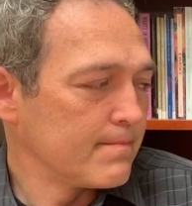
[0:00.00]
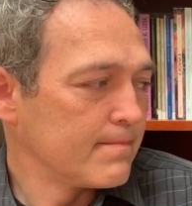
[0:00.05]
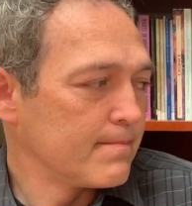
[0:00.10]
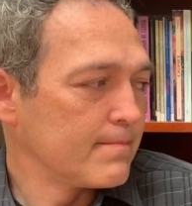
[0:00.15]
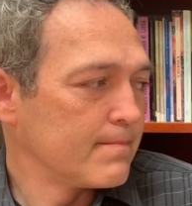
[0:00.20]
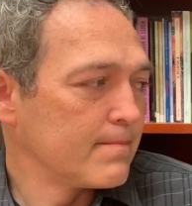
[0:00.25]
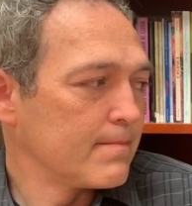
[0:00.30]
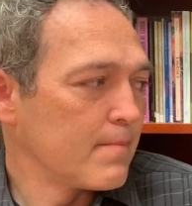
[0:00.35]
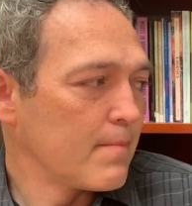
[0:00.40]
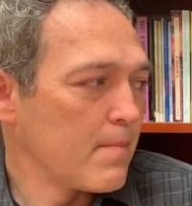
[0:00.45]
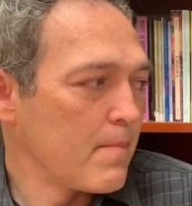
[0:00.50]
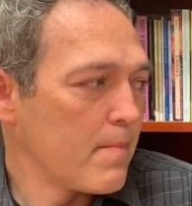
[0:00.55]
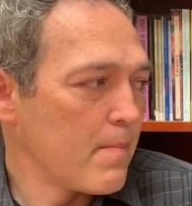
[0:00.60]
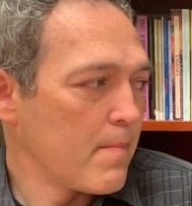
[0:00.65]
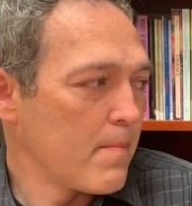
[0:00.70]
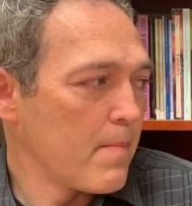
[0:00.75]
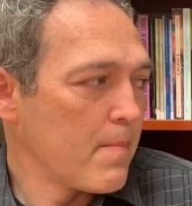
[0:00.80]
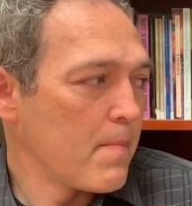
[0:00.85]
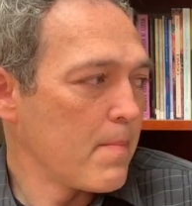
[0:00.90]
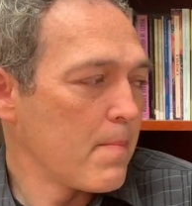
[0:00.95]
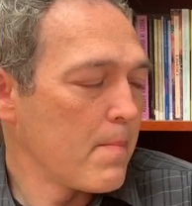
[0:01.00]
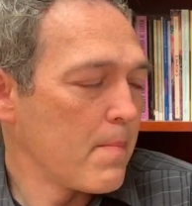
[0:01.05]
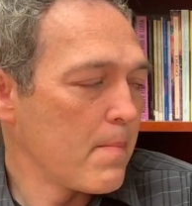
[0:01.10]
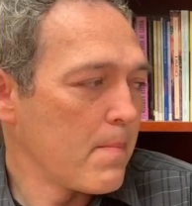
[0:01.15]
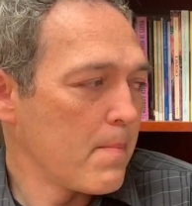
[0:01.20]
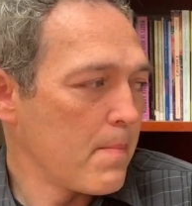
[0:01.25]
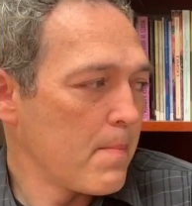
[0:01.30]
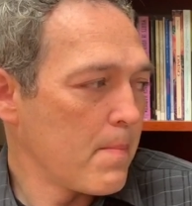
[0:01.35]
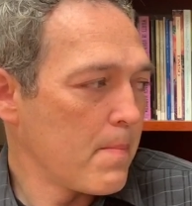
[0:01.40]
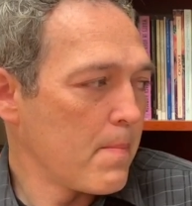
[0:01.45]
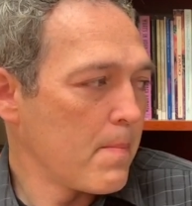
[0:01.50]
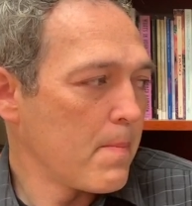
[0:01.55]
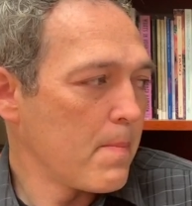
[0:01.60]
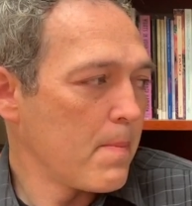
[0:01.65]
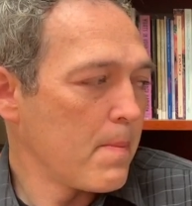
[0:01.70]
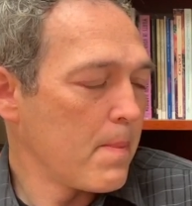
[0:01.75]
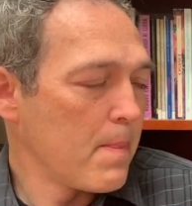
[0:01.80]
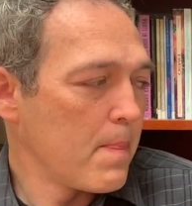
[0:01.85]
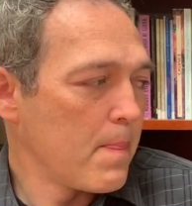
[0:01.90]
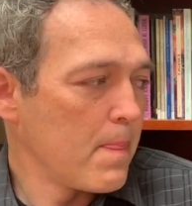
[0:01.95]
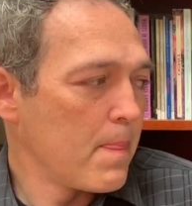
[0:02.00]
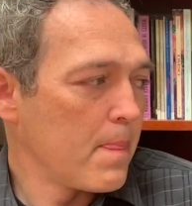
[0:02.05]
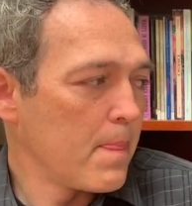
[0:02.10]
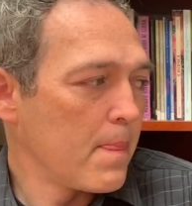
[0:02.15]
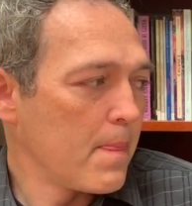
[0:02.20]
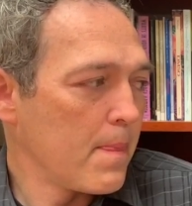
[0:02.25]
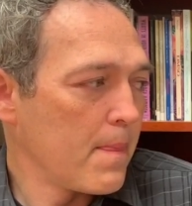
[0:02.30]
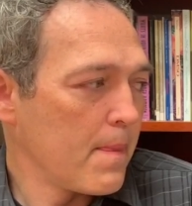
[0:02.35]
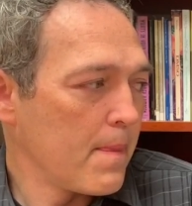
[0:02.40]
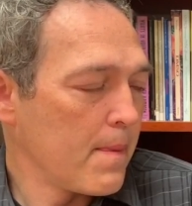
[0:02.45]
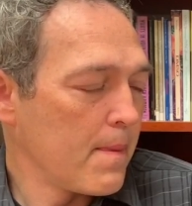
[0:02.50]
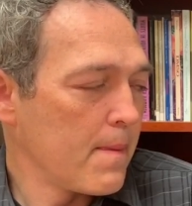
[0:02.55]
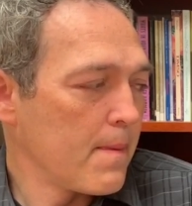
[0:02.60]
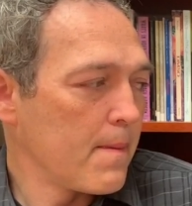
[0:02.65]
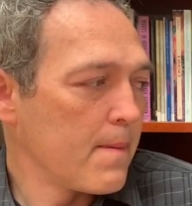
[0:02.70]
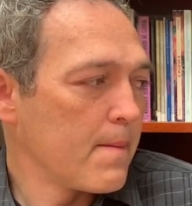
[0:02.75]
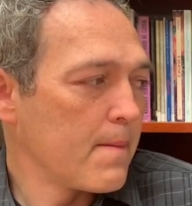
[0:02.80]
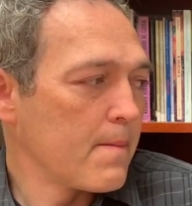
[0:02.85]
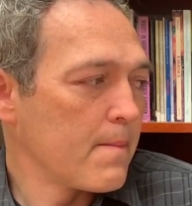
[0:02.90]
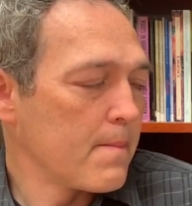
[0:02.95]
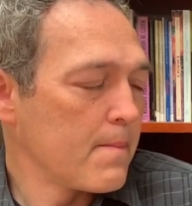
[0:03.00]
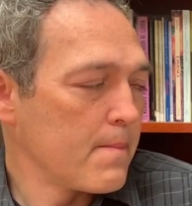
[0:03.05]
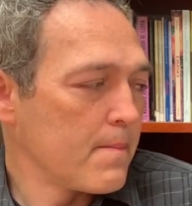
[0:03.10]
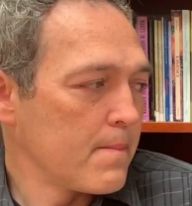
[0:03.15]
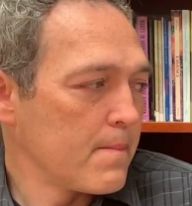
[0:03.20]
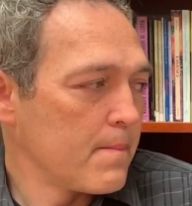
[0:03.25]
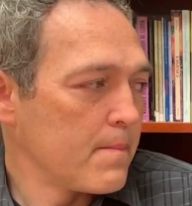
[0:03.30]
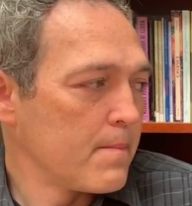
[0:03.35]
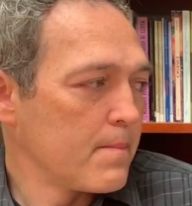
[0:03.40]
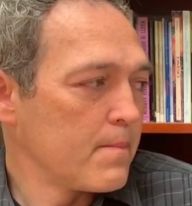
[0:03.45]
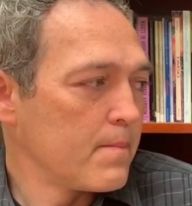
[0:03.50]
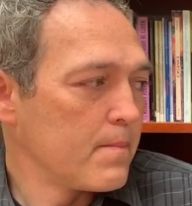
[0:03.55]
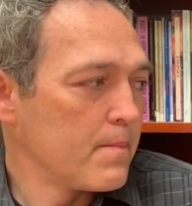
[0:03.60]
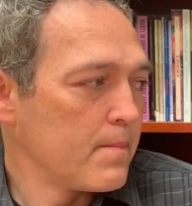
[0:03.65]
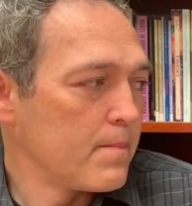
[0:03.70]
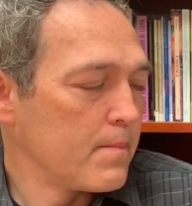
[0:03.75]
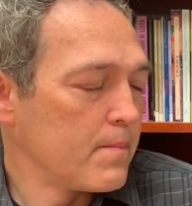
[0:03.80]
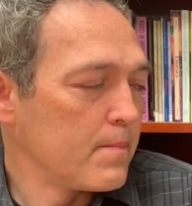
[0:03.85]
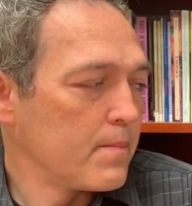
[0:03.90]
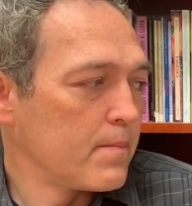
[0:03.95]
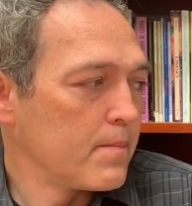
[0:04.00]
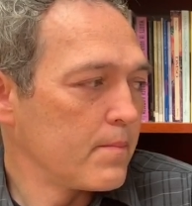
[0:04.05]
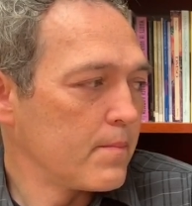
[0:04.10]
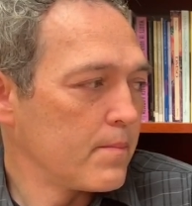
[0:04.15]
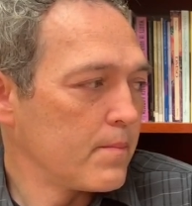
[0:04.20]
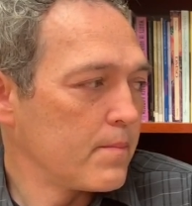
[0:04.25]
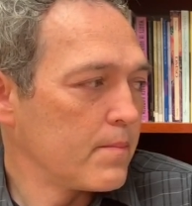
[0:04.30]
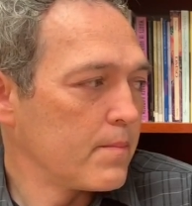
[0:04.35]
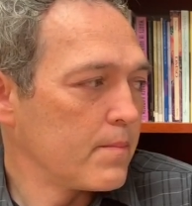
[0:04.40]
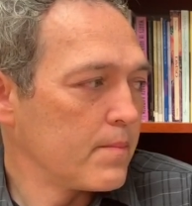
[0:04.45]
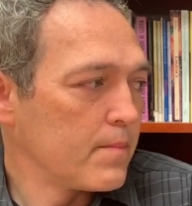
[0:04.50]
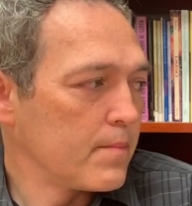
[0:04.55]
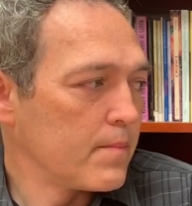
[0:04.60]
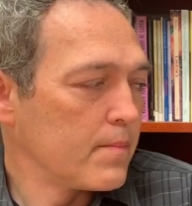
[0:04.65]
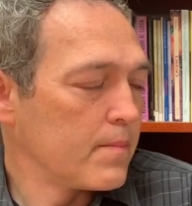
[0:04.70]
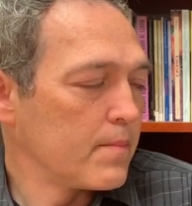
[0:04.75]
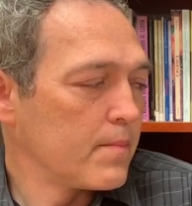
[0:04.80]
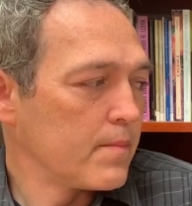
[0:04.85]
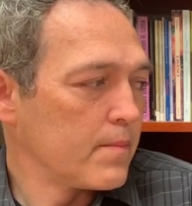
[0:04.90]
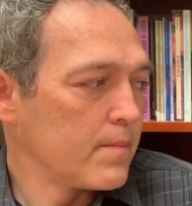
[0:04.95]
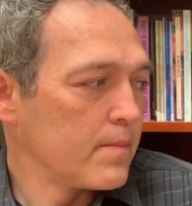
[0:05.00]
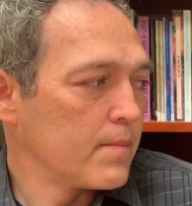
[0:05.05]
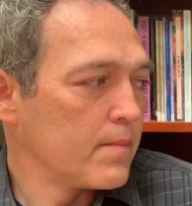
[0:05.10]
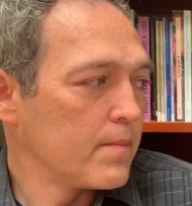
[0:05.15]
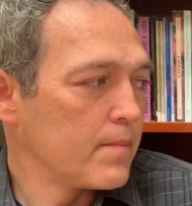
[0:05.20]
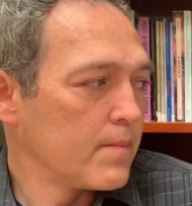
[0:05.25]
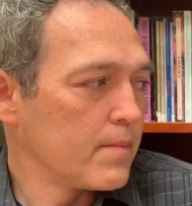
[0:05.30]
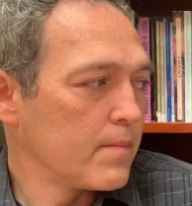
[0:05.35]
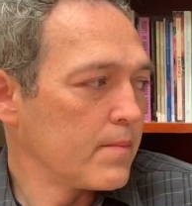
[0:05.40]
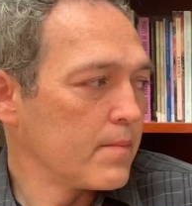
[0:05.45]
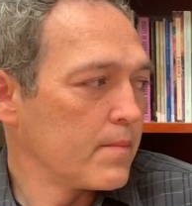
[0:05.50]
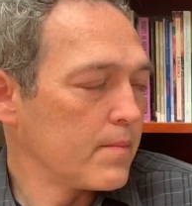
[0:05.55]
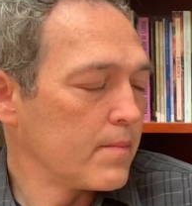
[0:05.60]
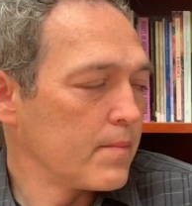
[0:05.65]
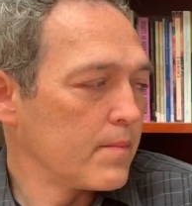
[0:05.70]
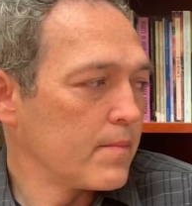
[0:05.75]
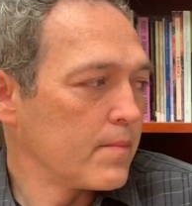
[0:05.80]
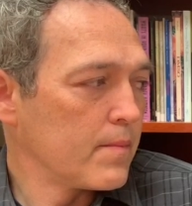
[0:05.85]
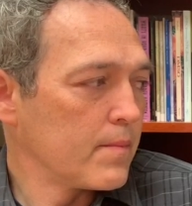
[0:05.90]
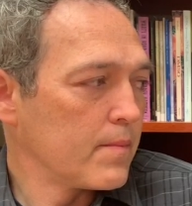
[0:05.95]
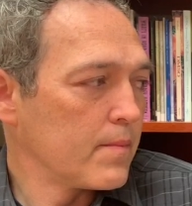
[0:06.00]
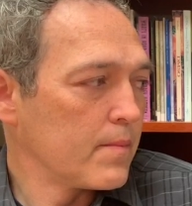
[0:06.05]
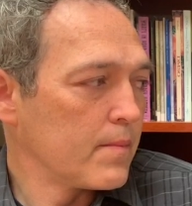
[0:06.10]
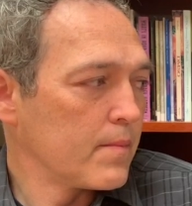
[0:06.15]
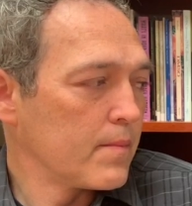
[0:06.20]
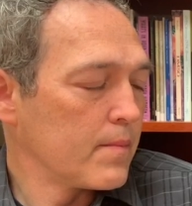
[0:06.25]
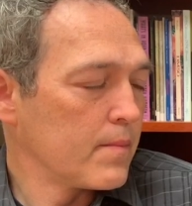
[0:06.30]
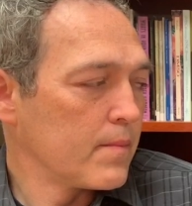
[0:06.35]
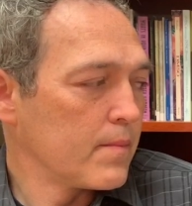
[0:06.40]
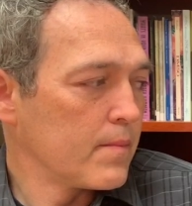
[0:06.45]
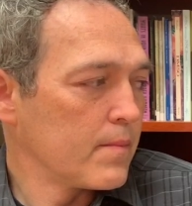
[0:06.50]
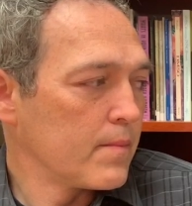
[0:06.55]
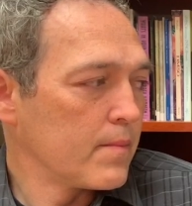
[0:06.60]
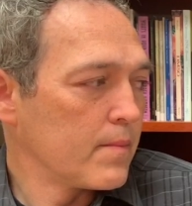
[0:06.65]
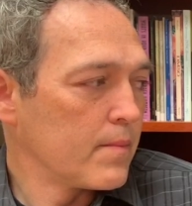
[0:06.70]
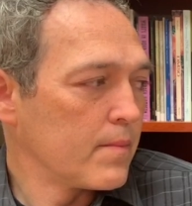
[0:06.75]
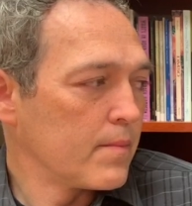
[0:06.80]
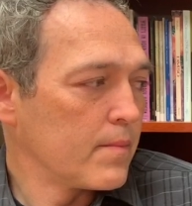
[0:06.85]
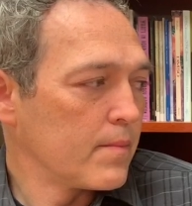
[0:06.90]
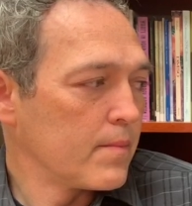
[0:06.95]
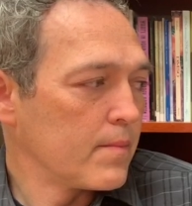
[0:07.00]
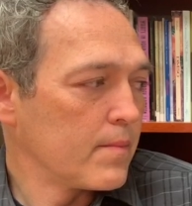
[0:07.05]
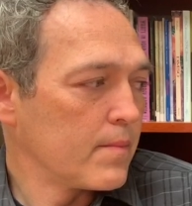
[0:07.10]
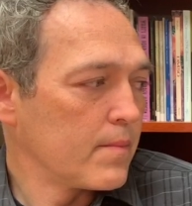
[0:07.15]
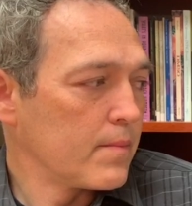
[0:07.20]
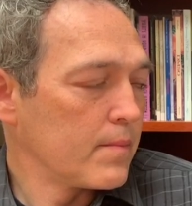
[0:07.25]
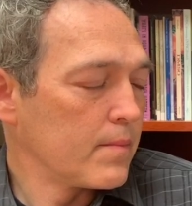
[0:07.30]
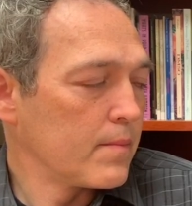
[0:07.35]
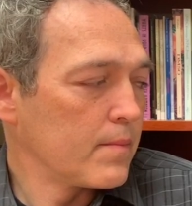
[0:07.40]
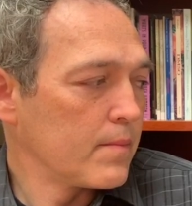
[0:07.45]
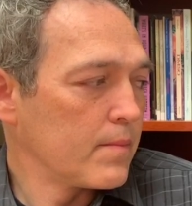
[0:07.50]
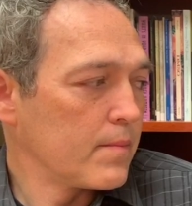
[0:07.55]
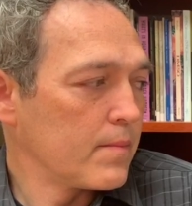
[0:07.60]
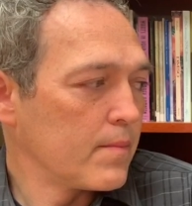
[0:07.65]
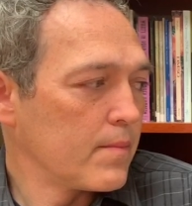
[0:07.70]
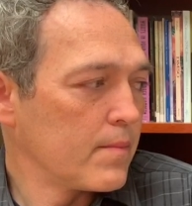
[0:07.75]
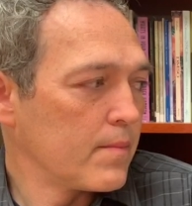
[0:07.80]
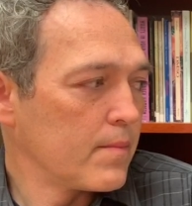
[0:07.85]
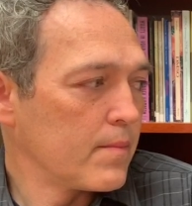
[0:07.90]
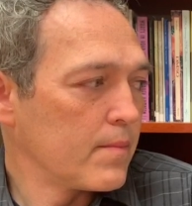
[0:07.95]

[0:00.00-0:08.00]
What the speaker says: (silent)